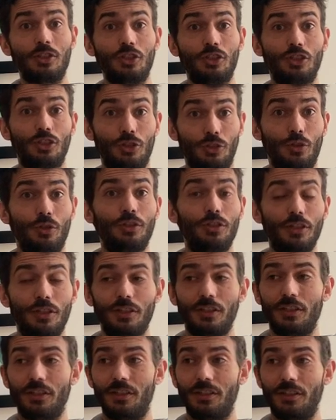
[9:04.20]
should
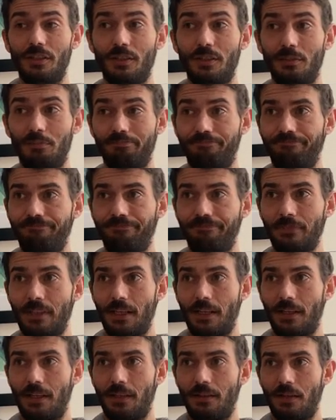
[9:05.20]
um,
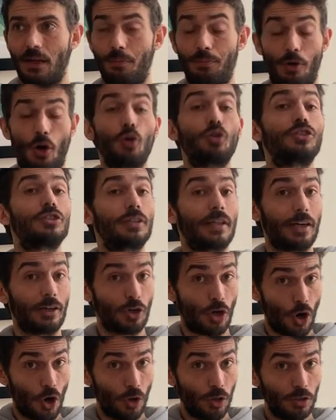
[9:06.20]
approach their
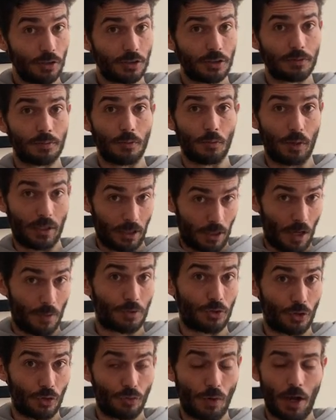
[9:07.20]
goals when it
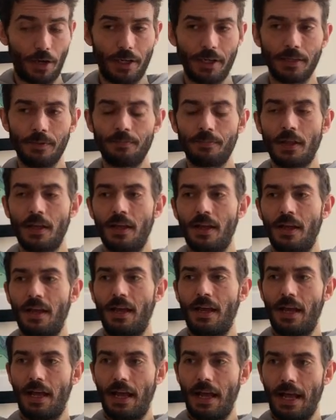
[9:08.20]
comes to running.
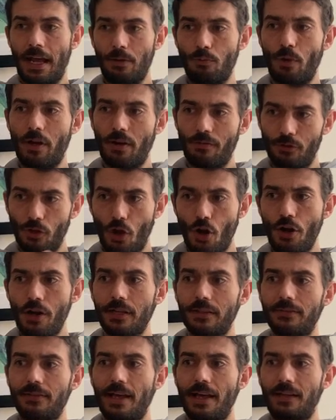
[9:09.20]
And what I've learned
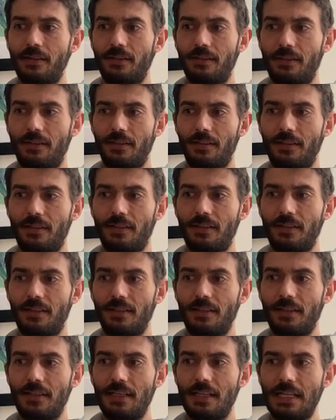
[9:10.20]
is that
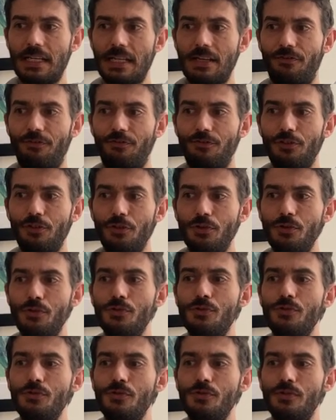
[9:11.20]
if
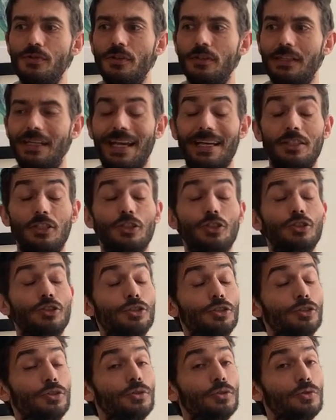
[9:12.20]
you get
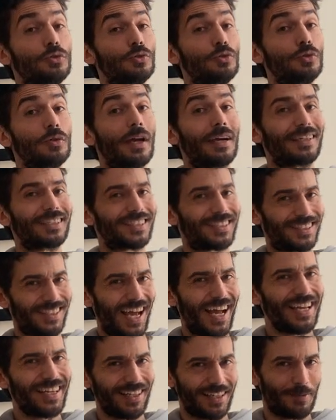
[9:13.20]
too
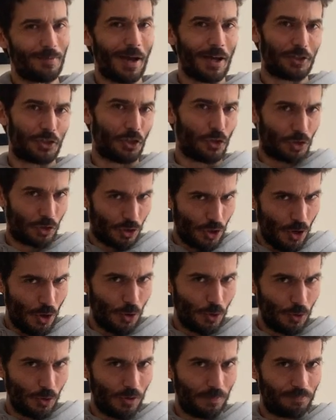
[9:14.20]
excited about your
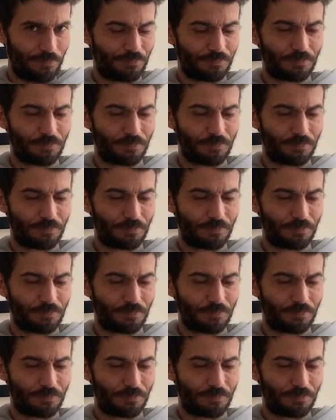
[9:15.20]
goal,